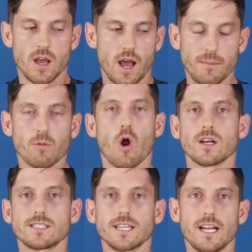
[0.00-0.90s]
I mean, we're all
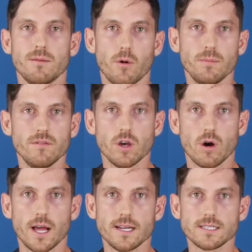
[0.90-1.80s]
excited about
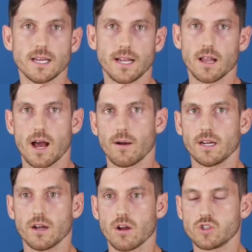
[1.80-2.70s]
BVLOS and
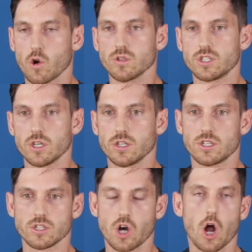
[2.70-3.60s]
allowing drones to
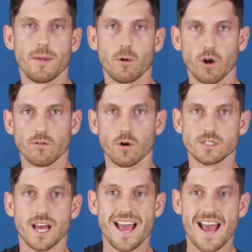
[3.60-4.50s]
automate
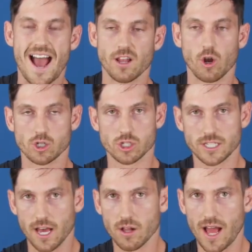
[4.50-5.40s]
workflows at a larger scale.